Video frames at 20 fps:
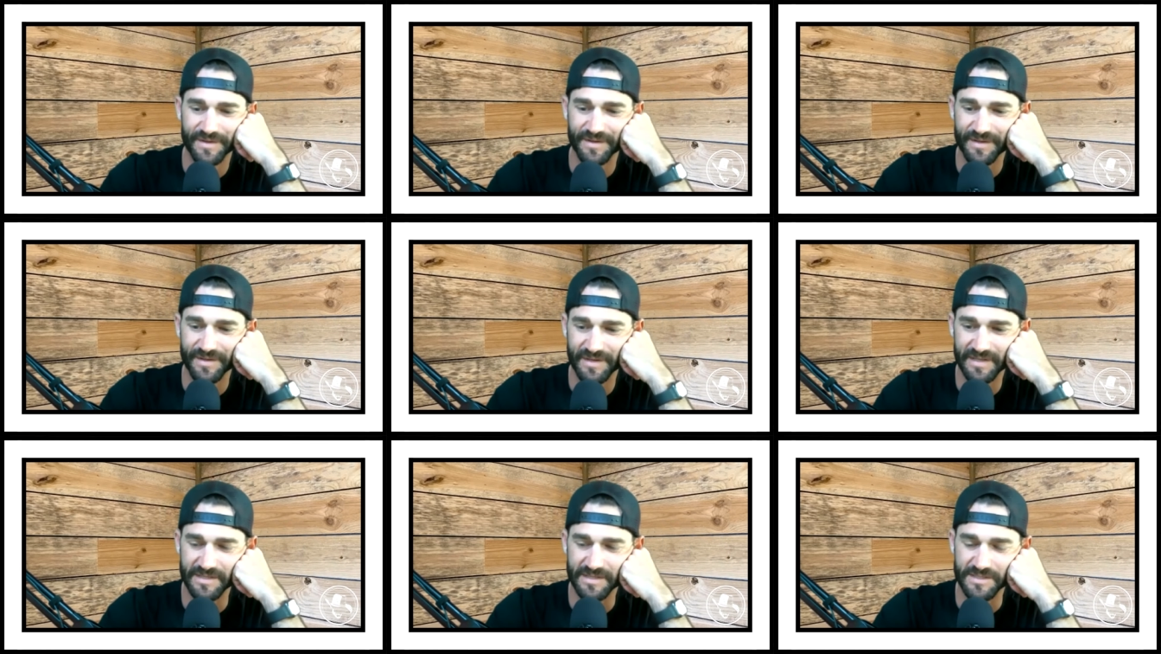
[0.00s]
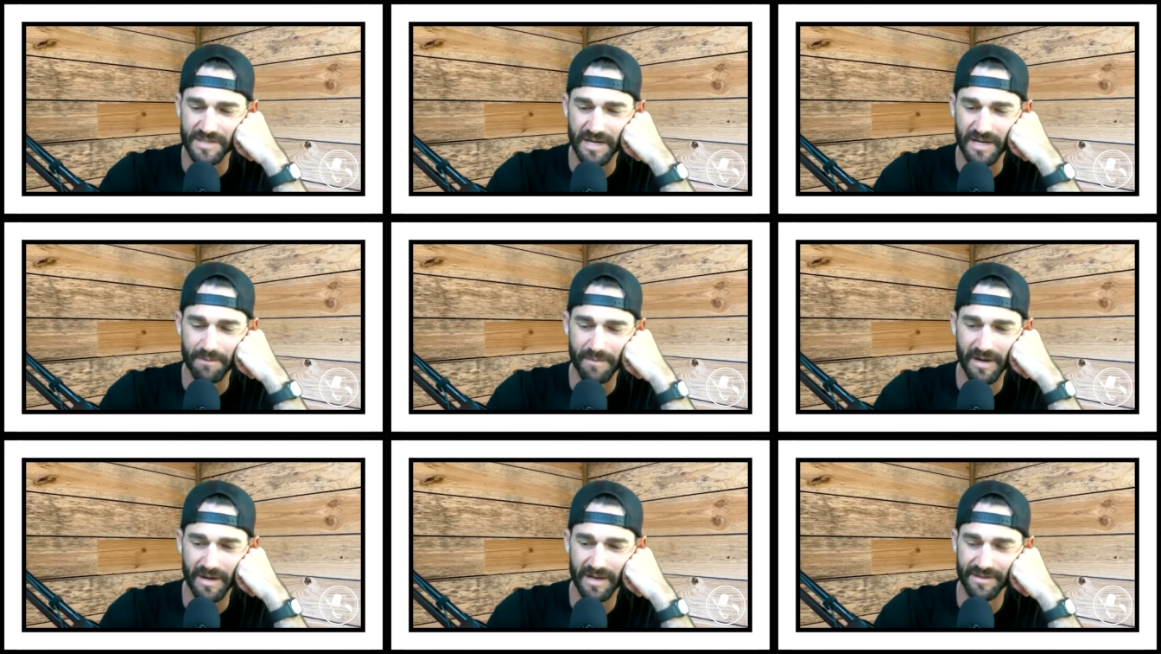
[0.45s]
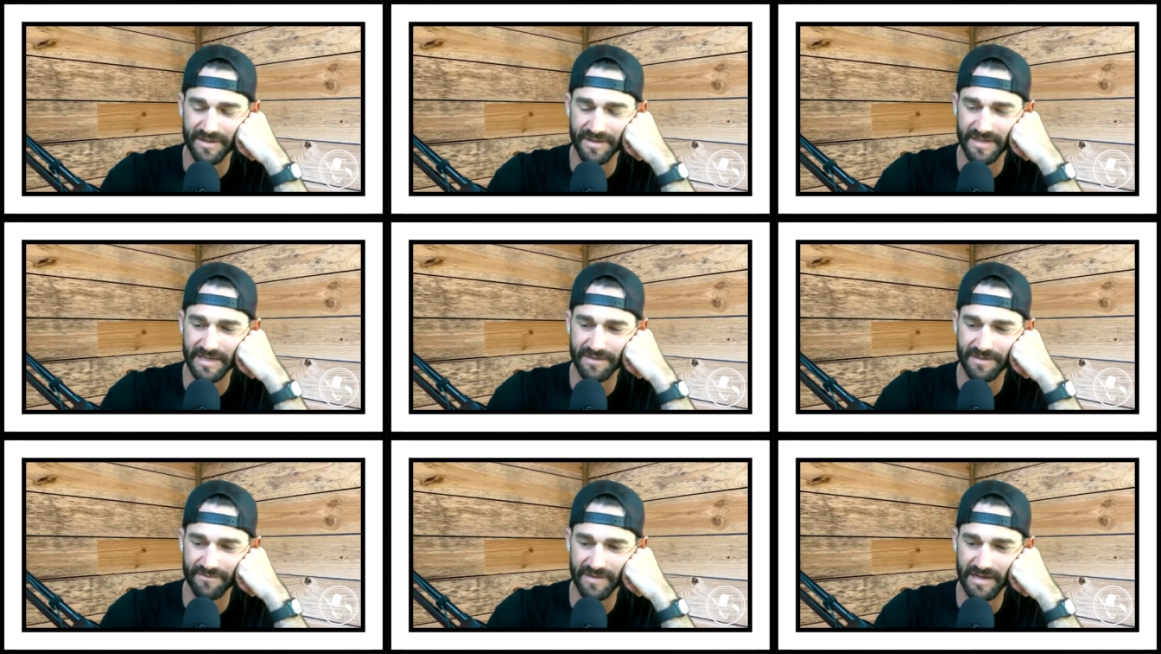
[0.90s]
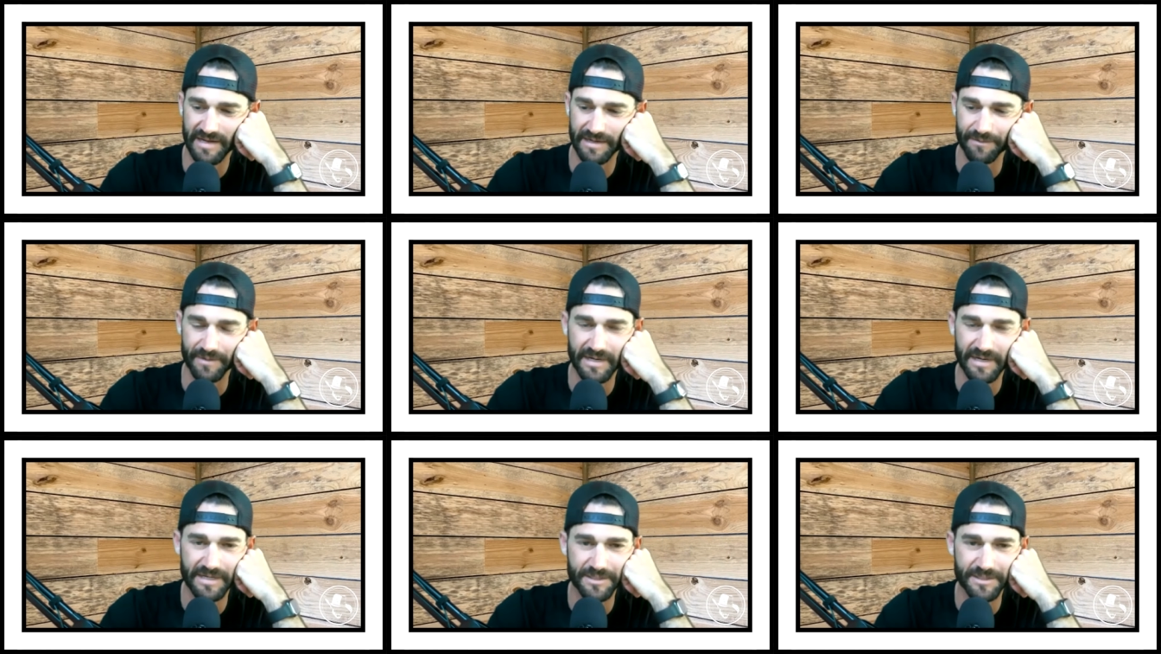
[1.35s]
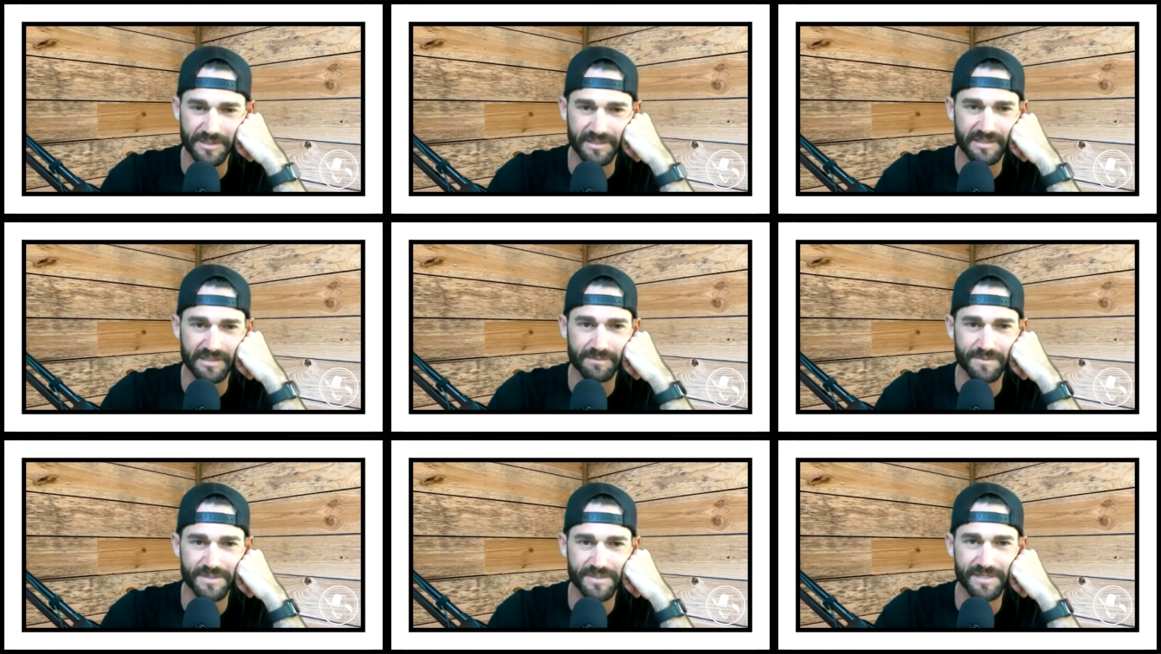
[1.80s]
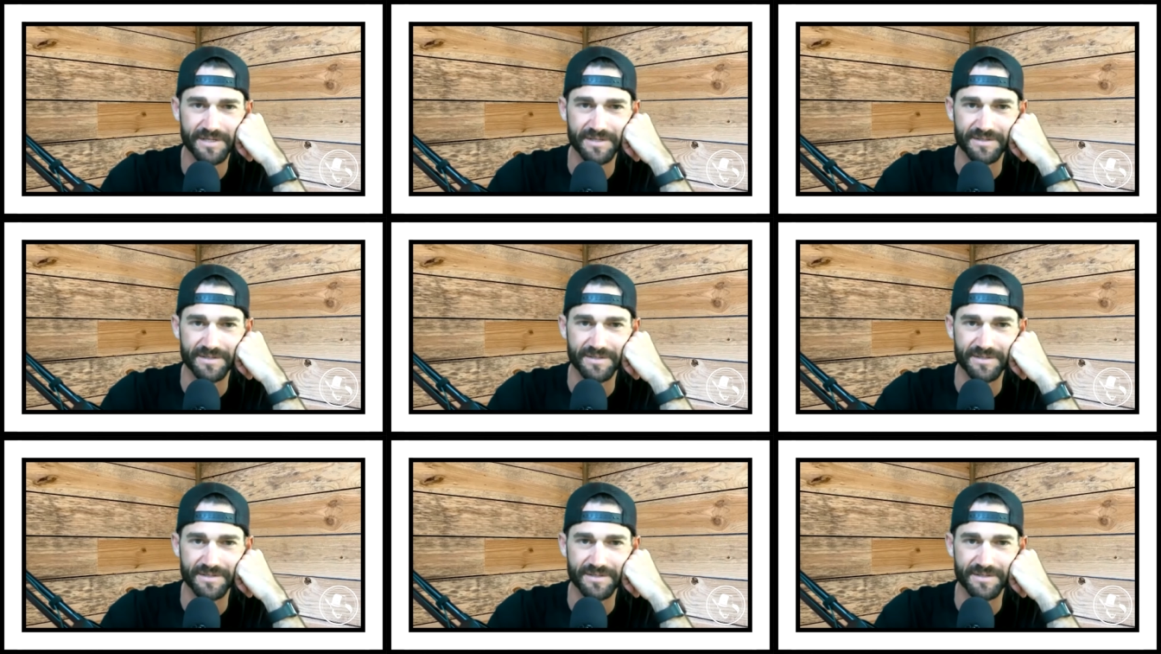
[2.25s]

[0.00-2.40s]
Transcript: you need to stop by the Hidden Valley Ranch and come see